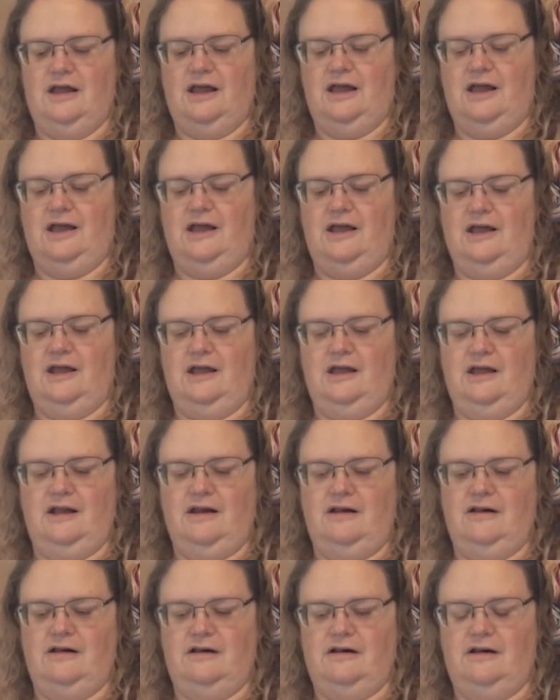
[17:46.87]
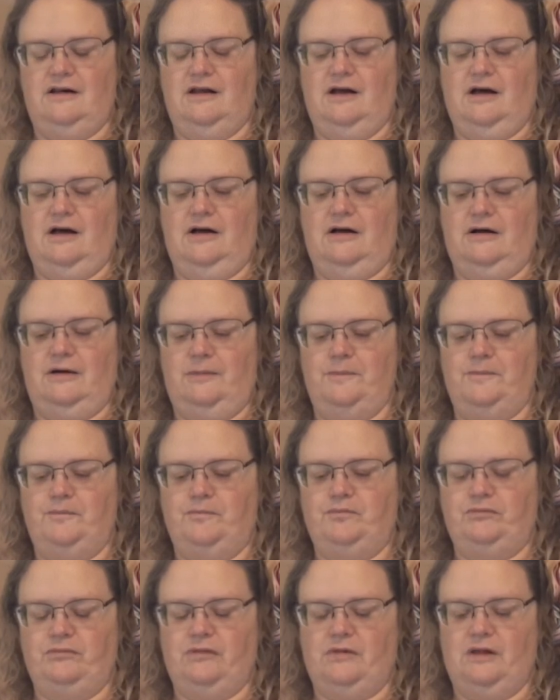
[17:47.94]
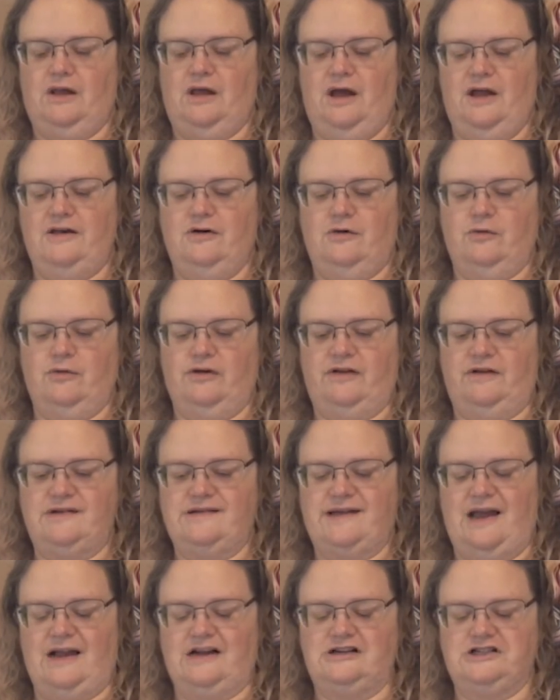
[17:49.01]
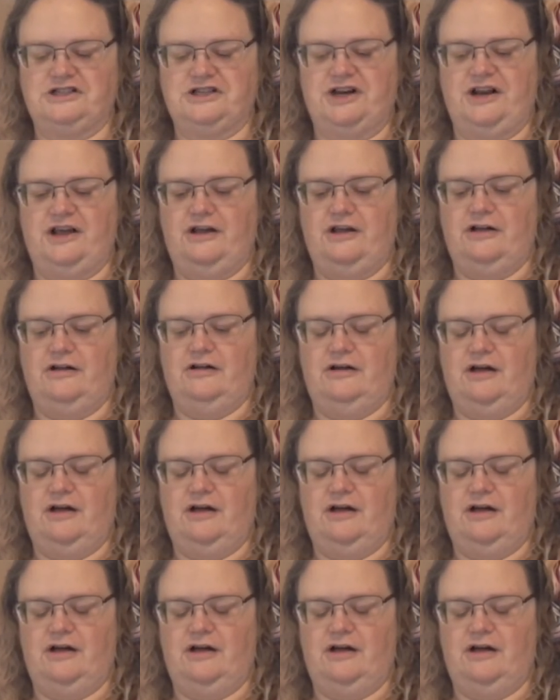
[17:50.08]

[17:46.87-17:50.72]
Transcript: and I don't really tension it.